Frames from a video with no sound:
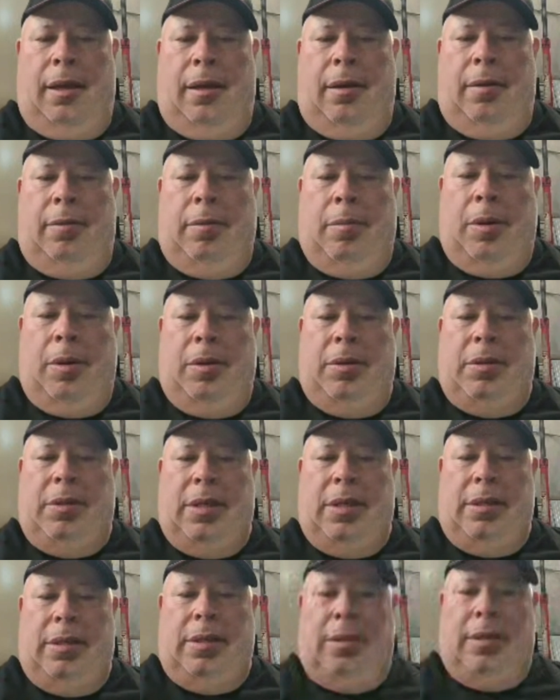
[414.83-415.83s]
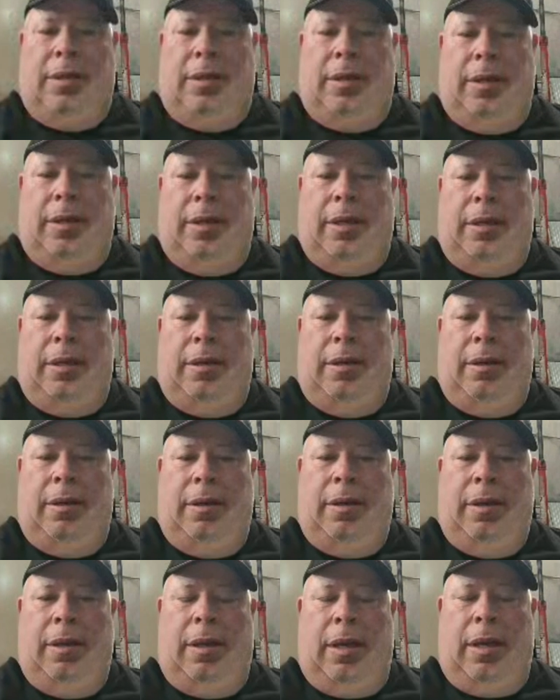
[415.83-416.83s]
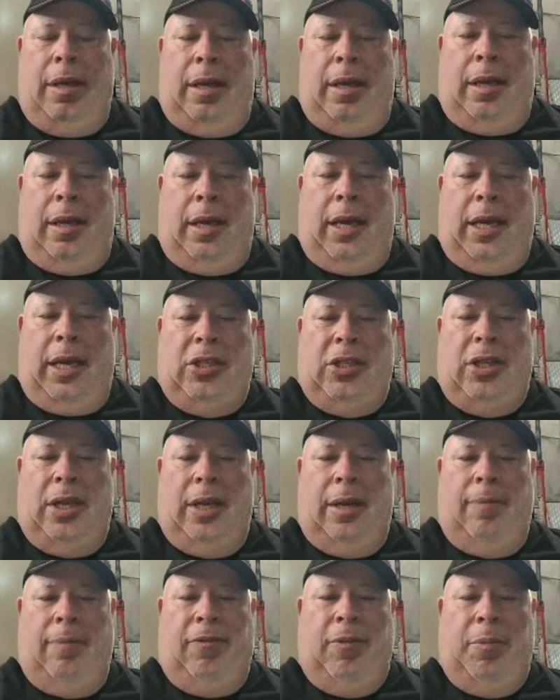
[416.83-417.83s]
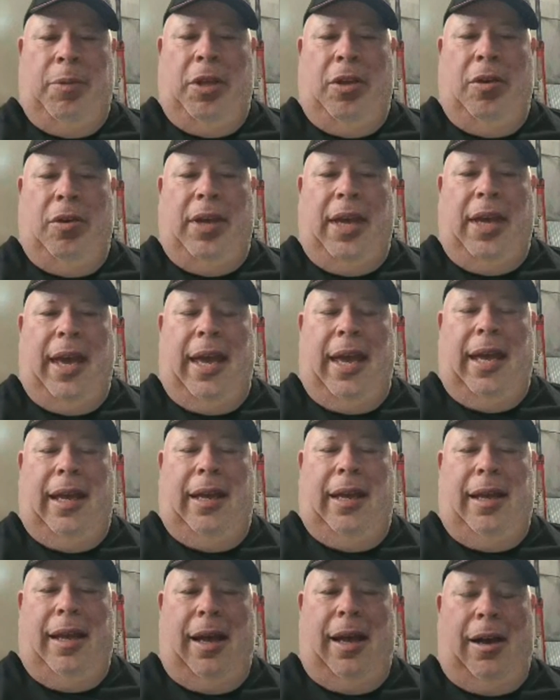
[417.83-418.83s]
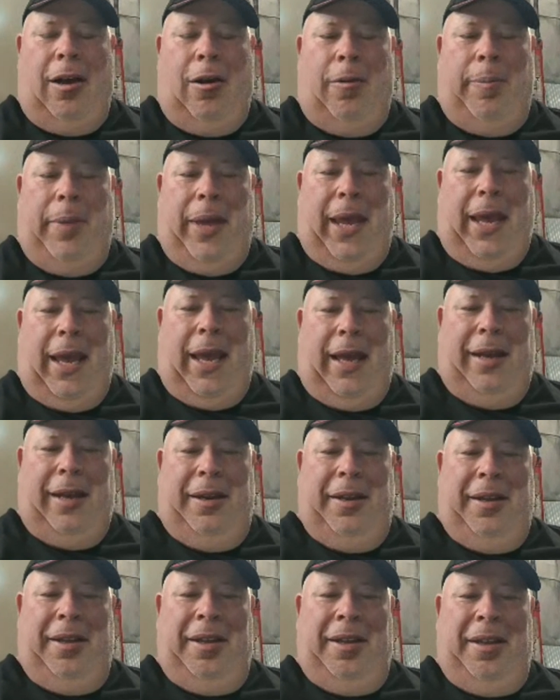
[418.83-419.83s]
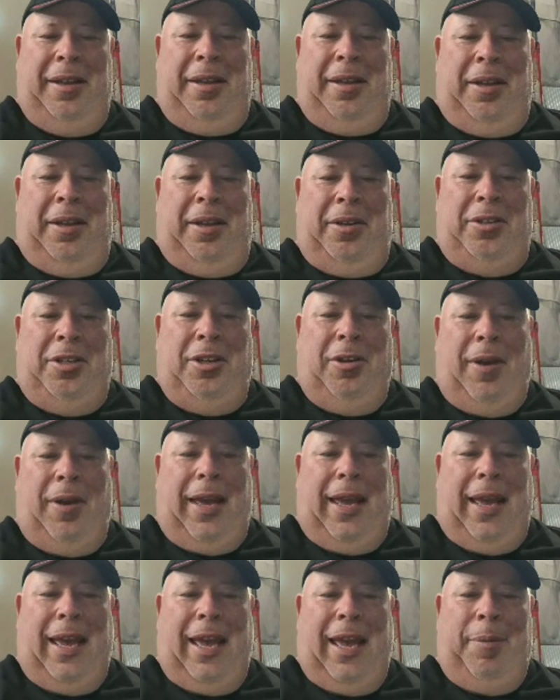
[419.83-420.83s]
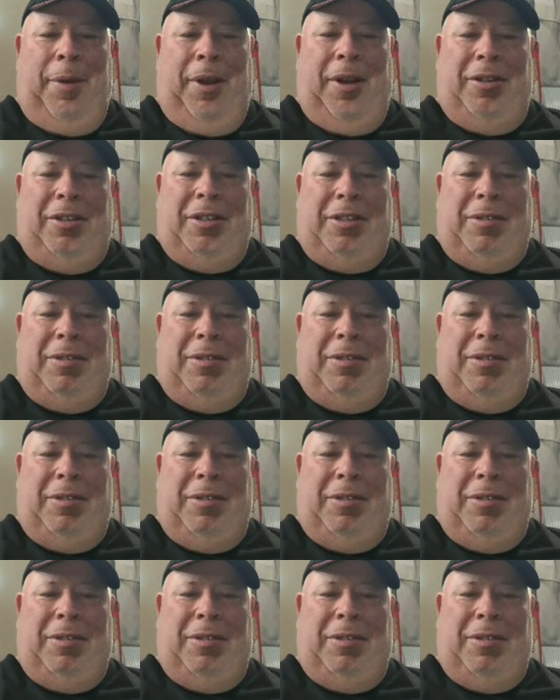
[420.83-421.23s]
Ramon says he's good. Hey, Jim from the UK. Oh man, 2 a.m. here. Just